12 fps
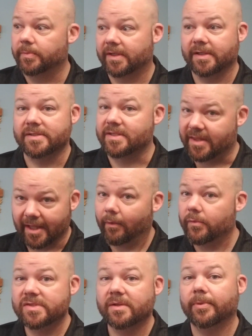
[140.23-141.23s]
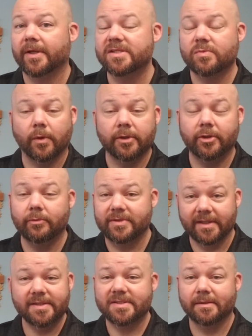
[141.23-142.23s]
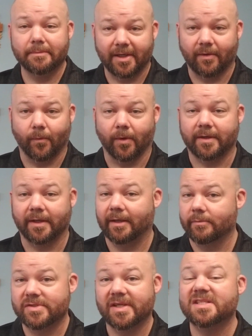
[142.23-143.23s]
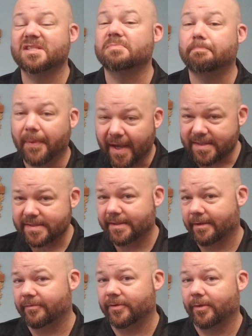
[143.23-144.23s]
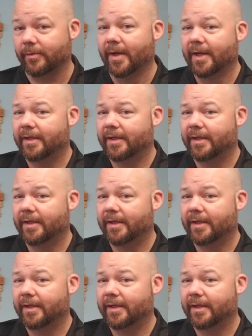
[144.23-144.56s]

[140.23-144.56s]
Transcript: because that was the place where you did some networking. It was expected of you.